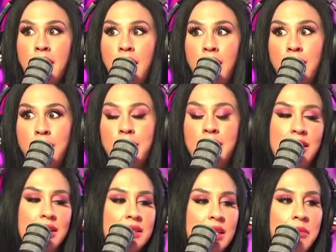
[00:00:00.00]
Um, and
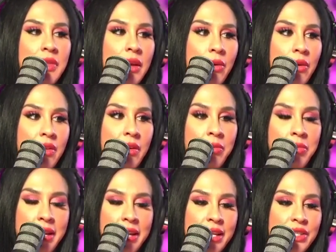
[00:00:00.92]
then same thing with
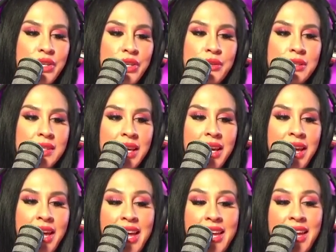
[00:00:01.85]
competing too. It's like,
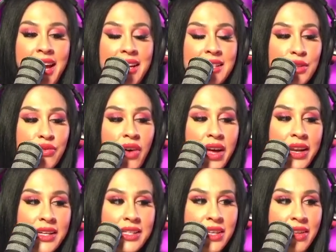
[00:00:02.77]
yeah, it's fun
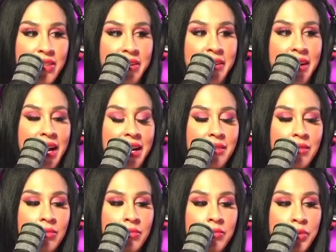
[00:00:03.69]
until they're not
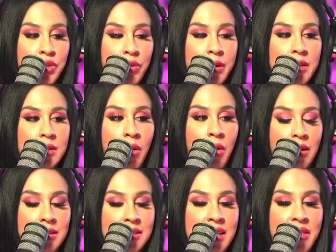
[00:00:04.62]
doing as
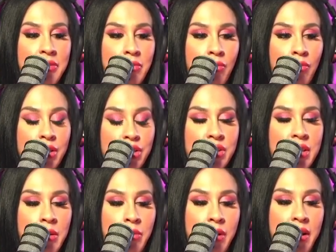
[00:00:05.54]
well as they wish
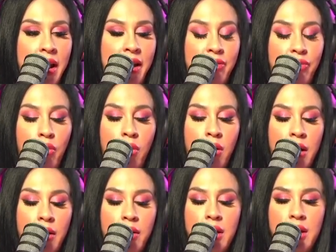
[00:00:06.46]
they would have
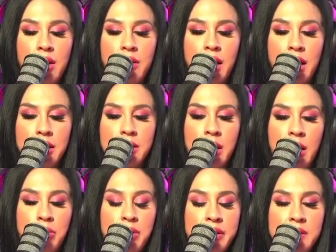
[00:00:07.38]
or not not
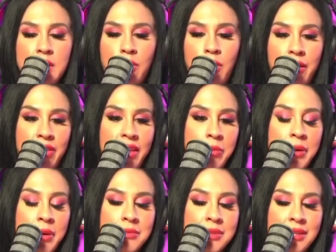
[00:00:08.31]
placing well then it
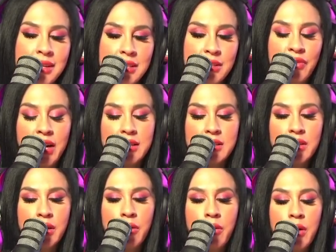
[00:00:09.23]
becomes less fun
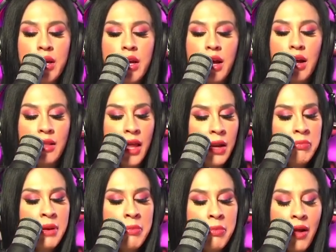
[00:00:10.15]
so a lot of
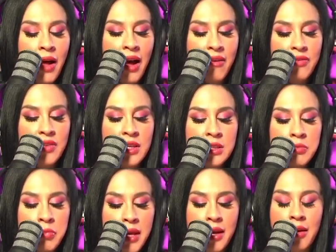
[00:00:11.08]
people have these
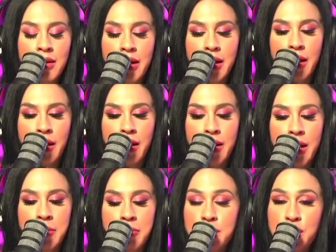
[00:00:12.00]
big uh,
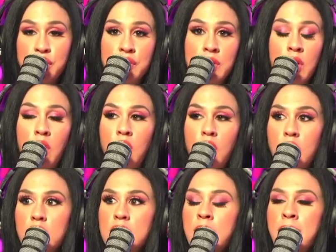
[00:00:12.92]
ambitious
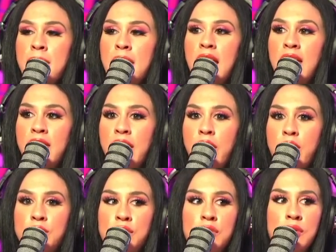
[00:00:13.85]
goals and they go
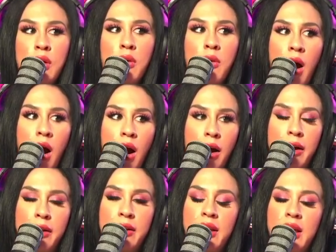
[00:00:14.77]
so
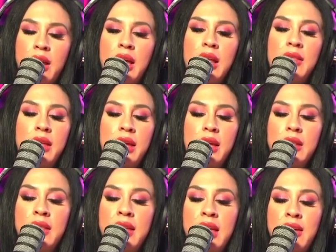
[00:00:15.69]
hard and they
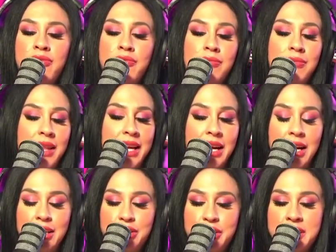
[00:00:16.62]
they give like
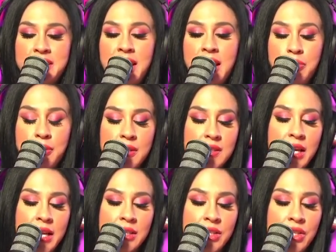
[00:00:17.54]
110%
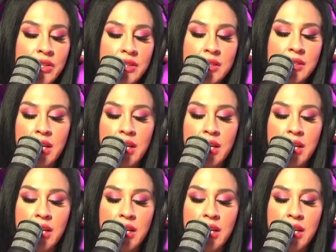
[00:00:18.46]
and just